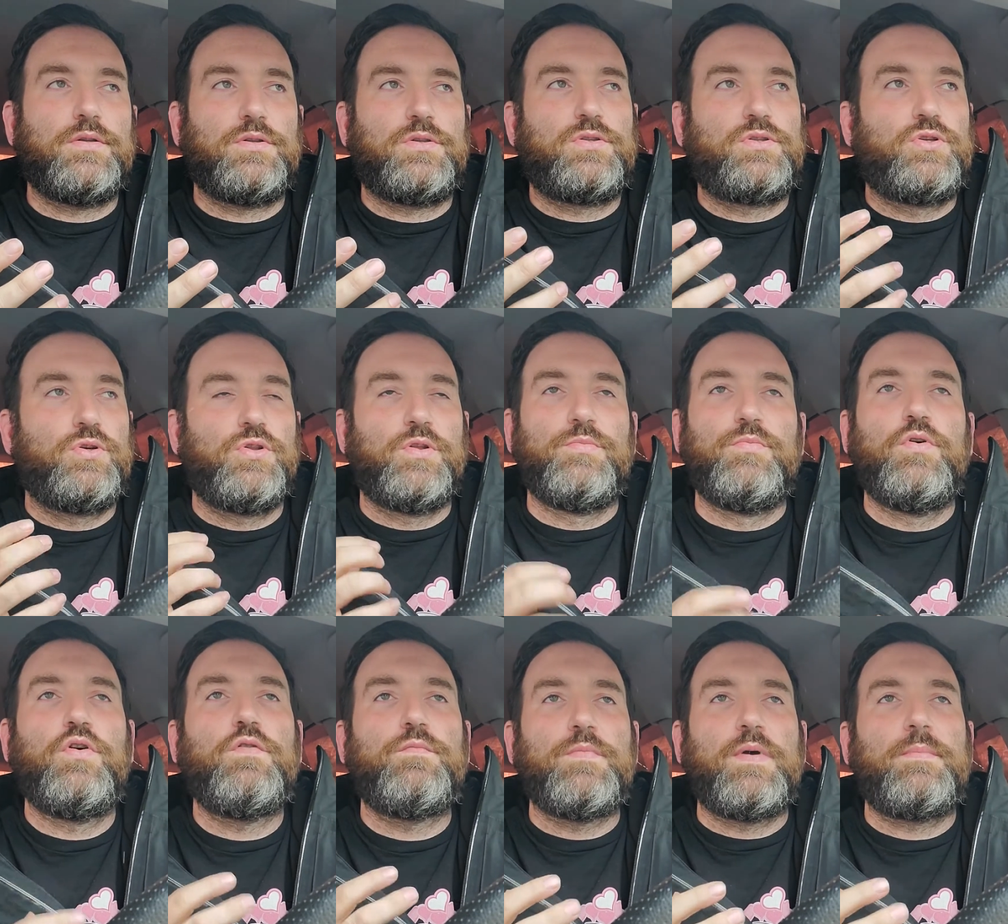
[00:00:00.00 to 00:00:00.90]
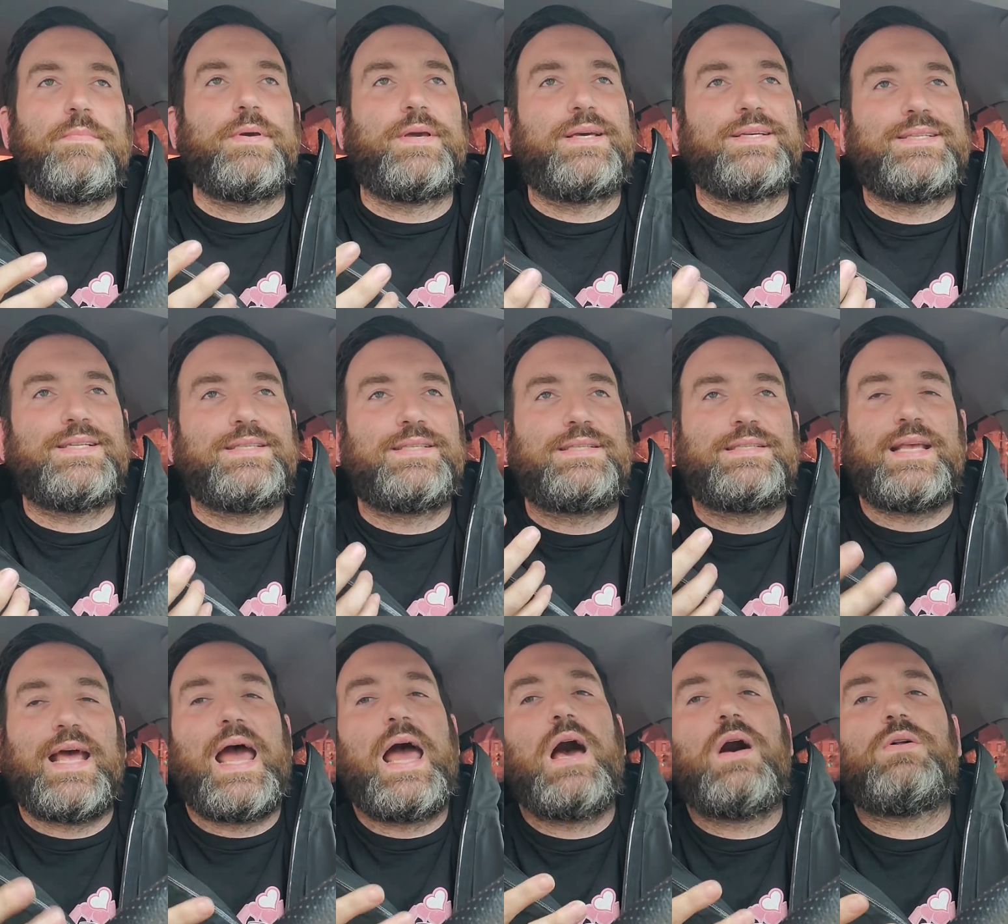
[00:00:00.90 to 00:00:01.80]
to the movement because it
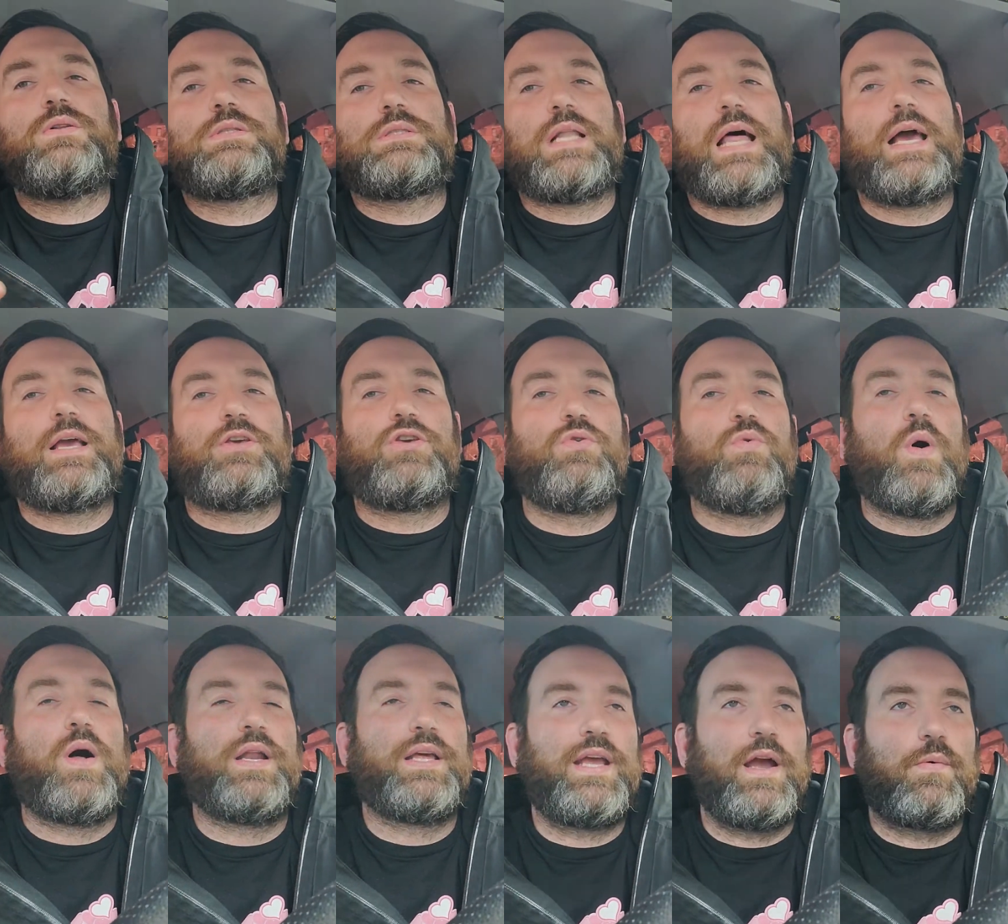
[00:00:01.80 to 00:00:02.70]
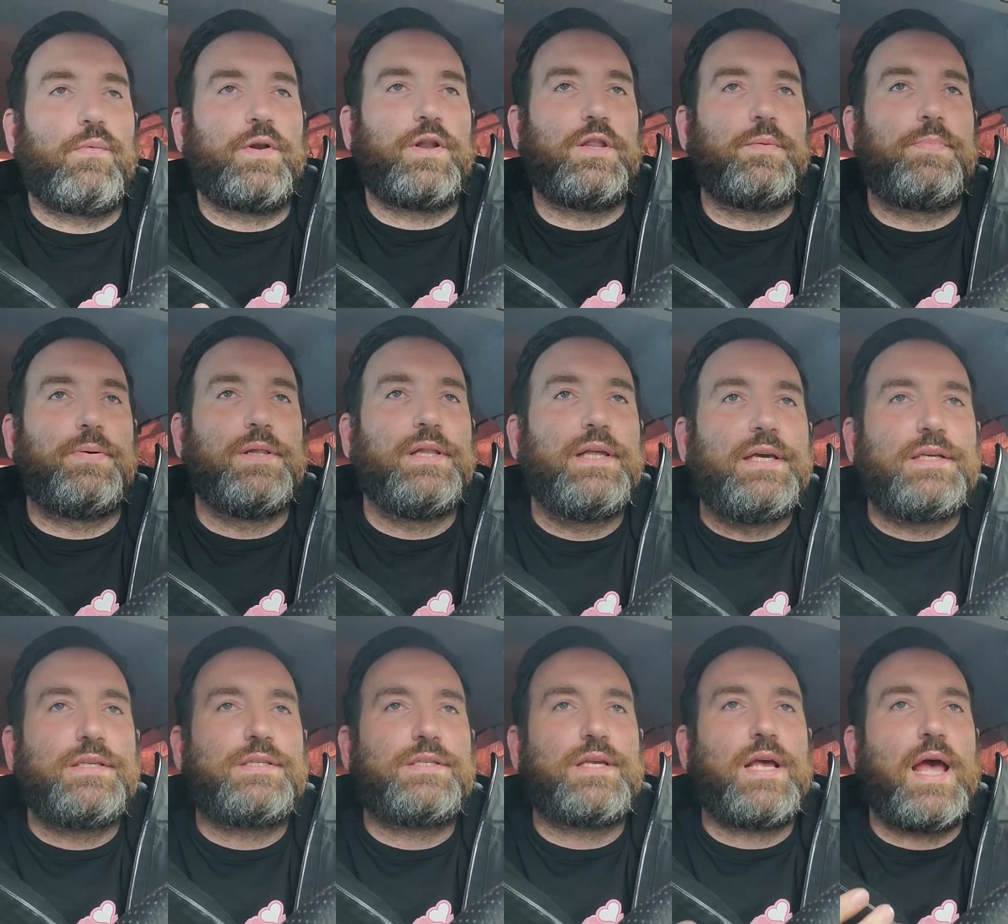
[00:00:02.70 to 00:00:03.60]
sounds like you want to get rid of the
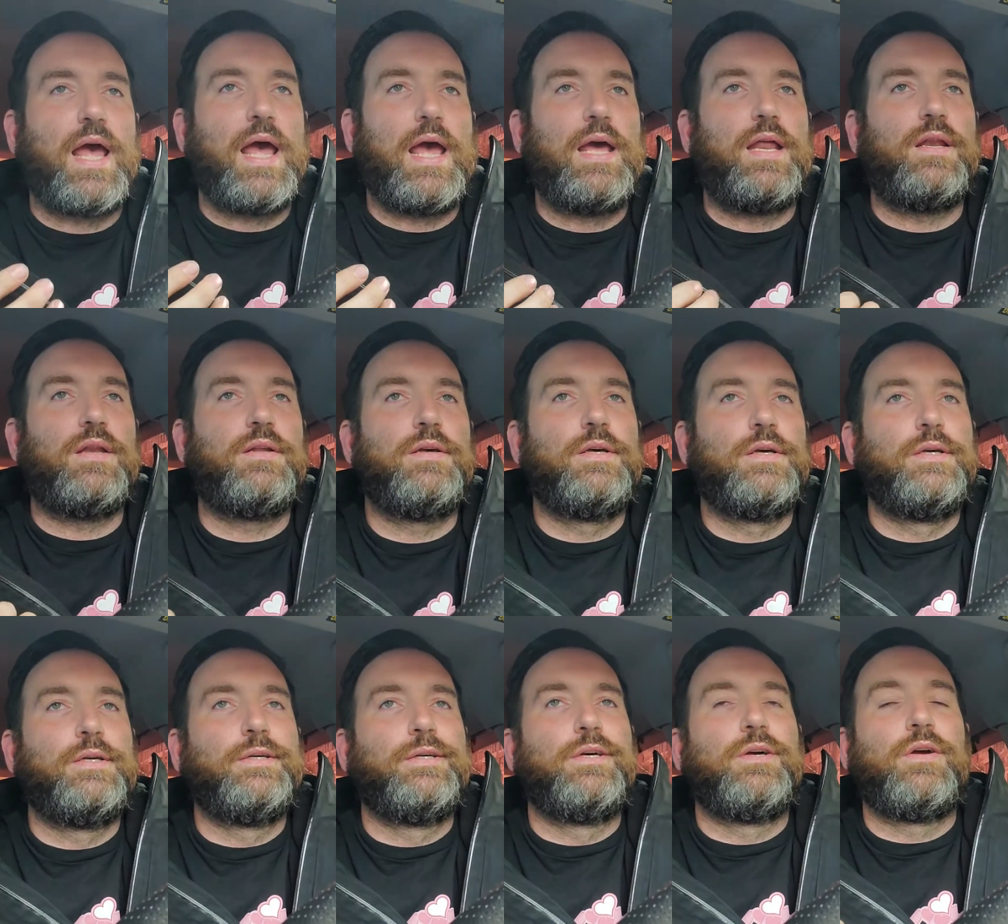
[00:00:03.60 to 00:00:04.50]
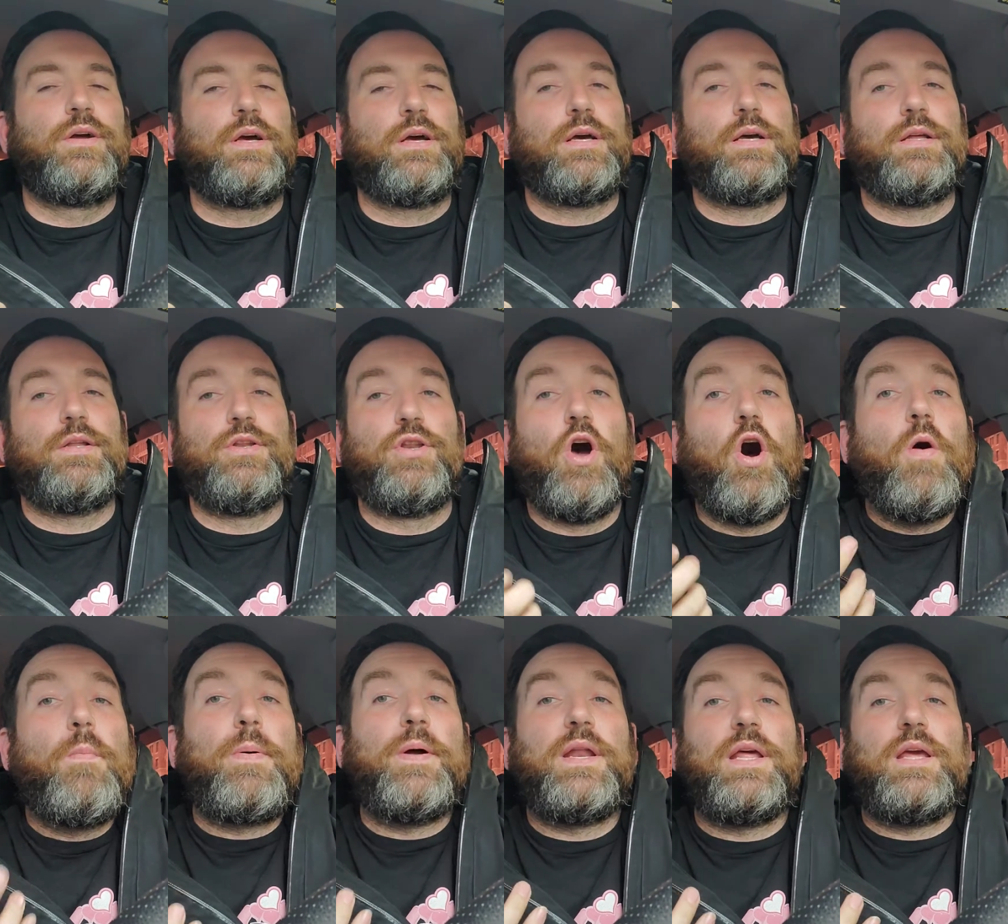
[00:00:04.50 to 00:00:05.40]
police, and
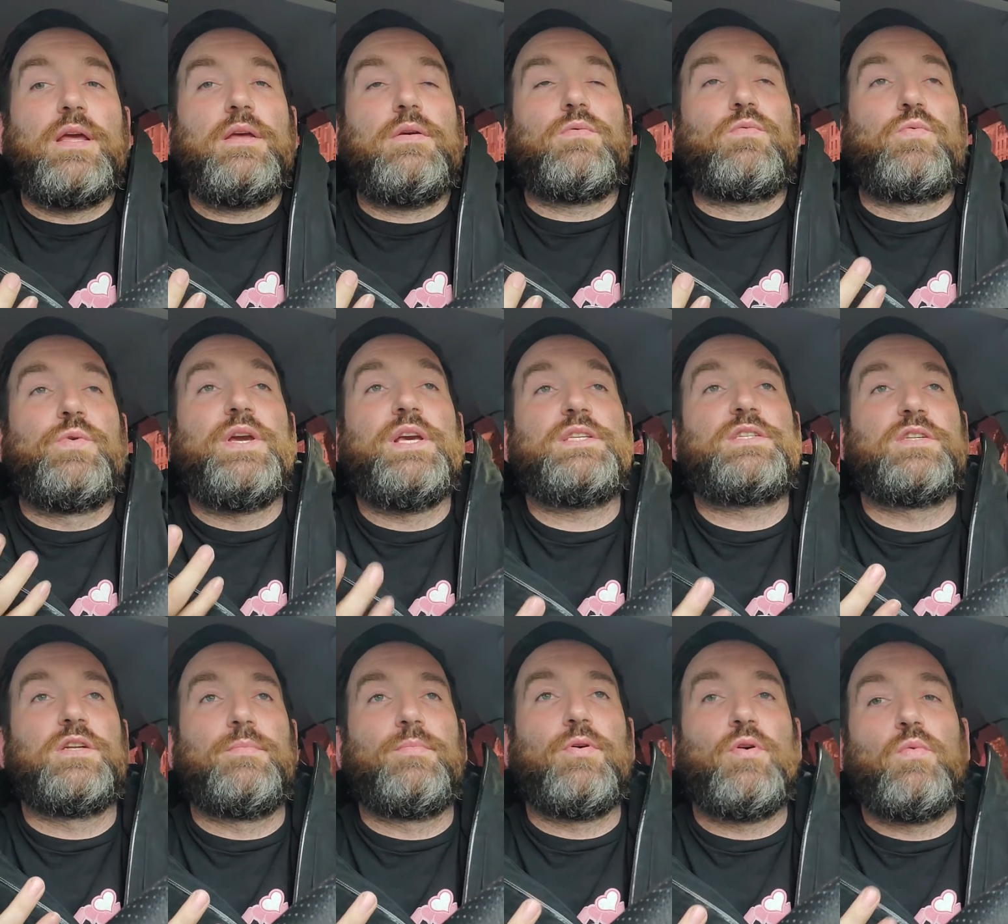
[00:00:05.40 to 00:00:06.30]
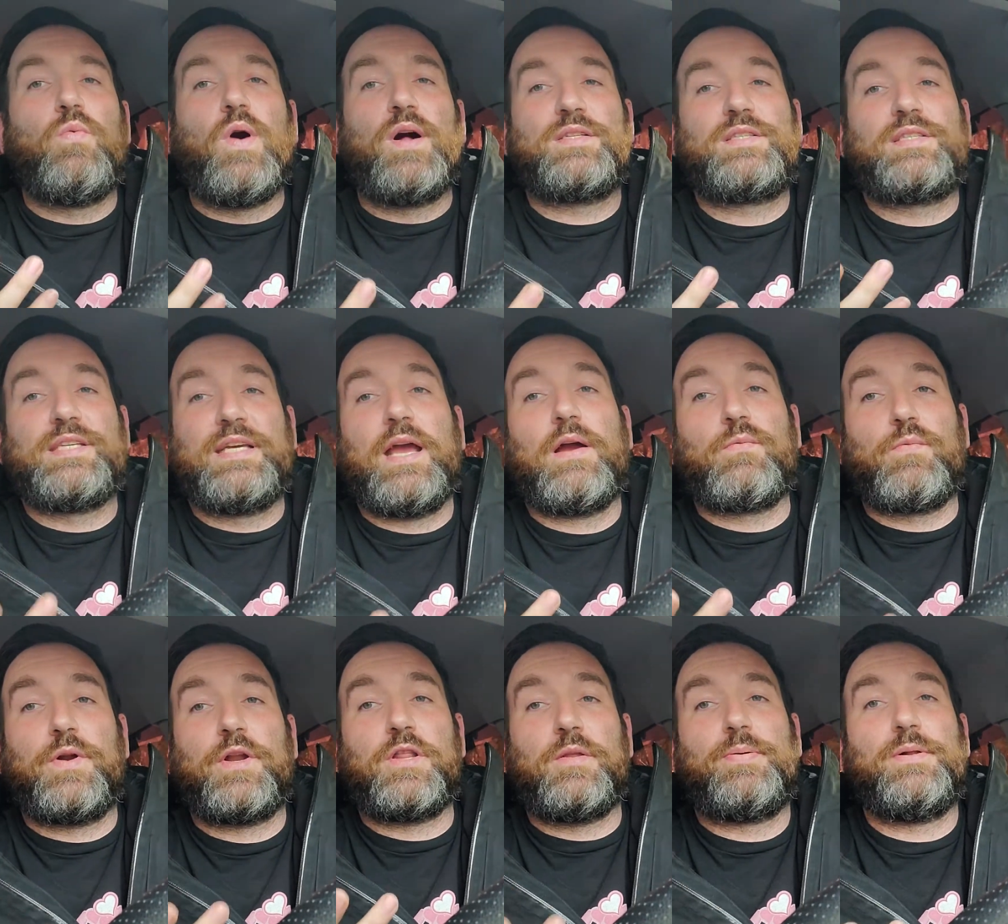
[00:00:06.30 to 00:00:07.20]
nobody reasonable wants to get
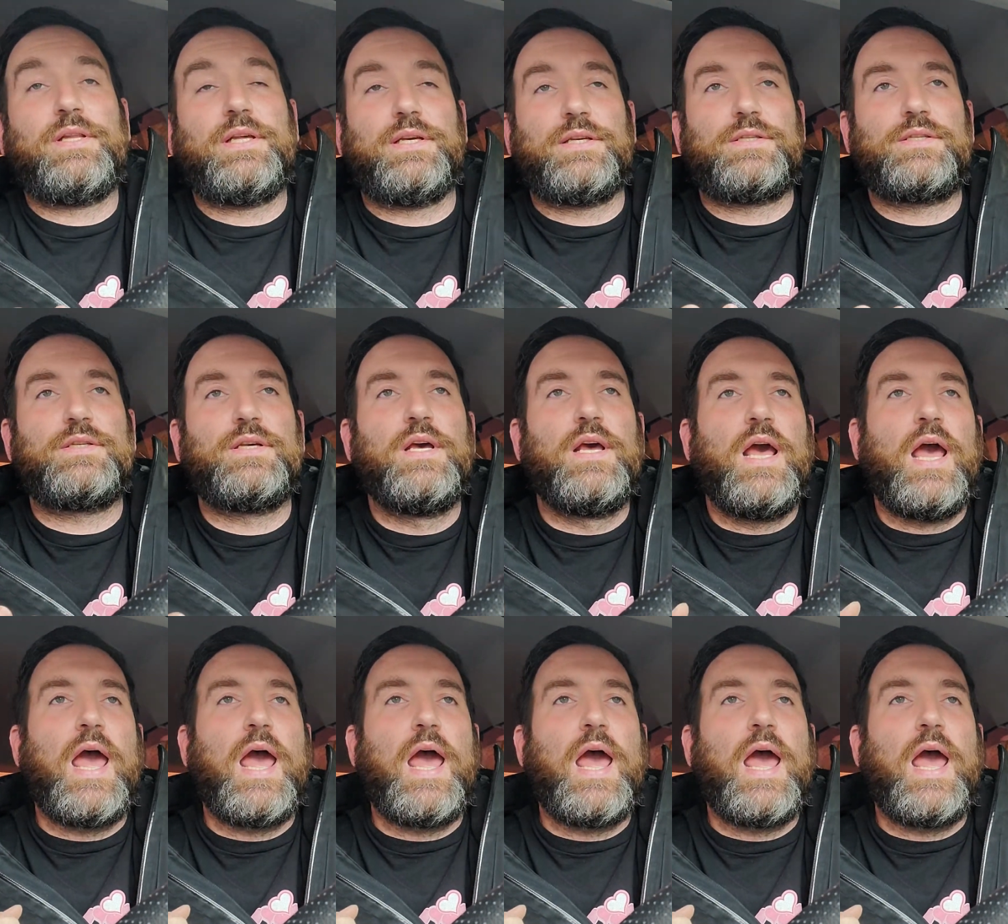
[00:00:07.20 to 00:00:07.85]
rid of the police.